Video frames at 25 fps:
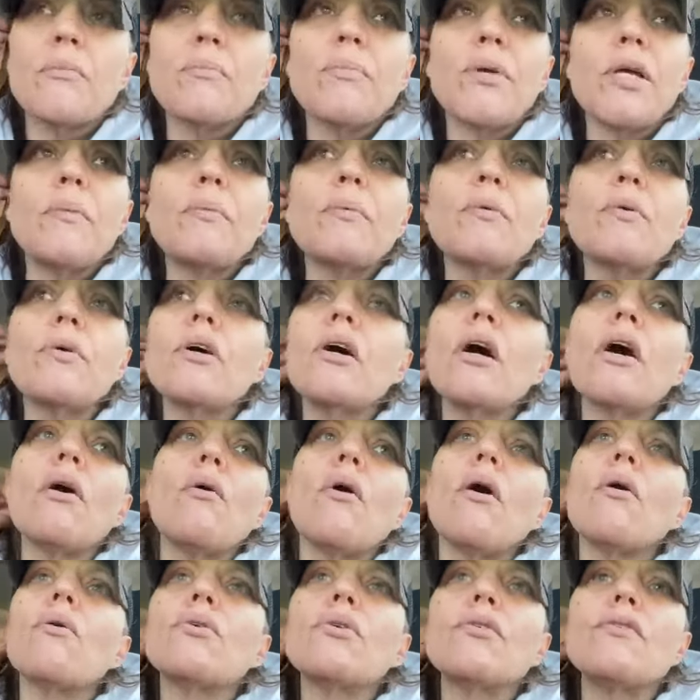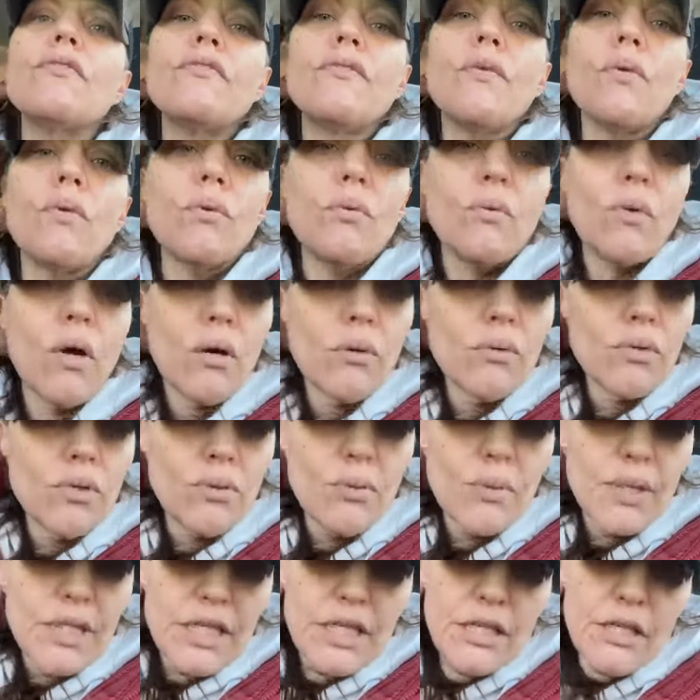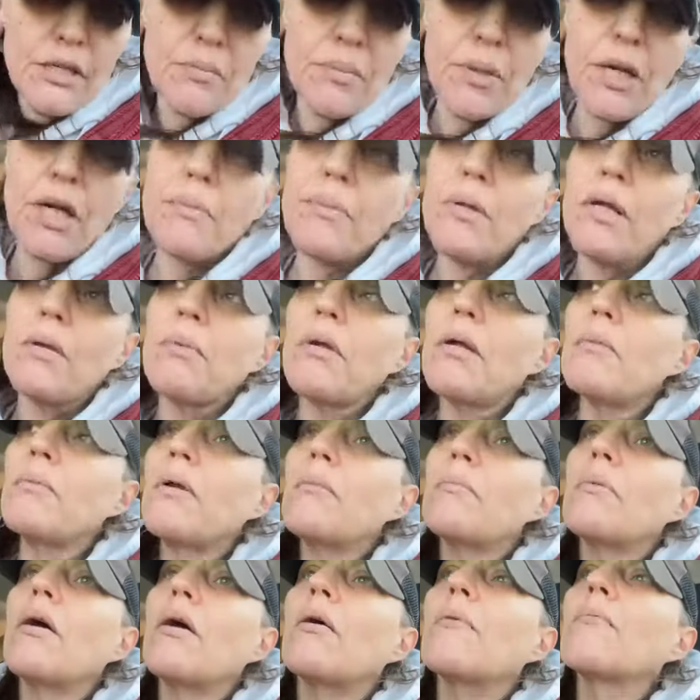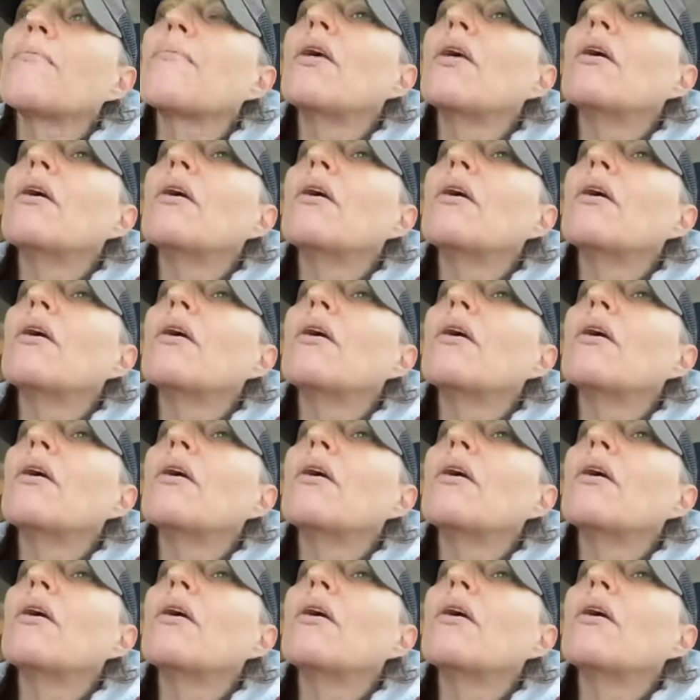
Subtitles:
And people can go, oh, you fool. Oh, you idiot. Blah, blah, blah, blah, blah.